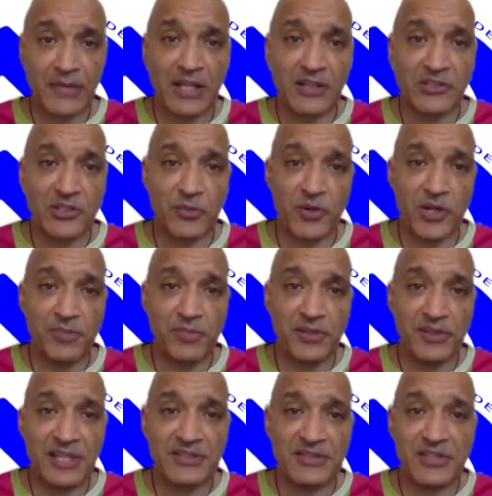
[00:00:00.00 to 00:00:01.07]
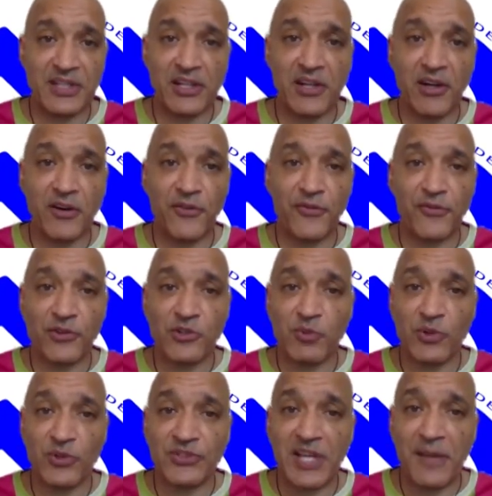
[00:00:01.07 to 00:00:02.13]
And so we're going to put these in here. First,
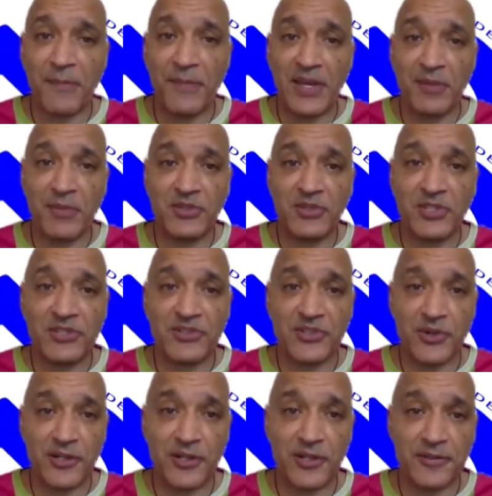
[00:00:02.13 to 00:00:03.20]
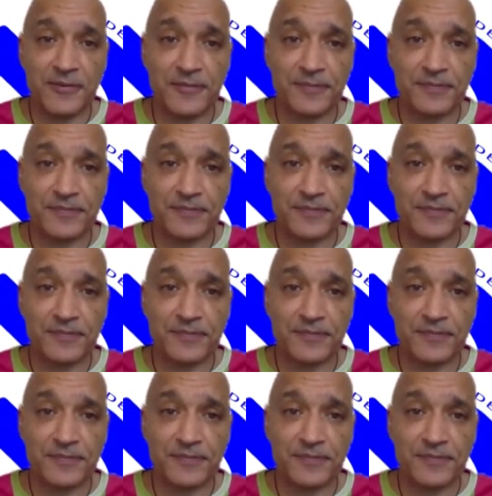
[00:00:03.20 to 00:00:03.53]
we'll set minimum to 0,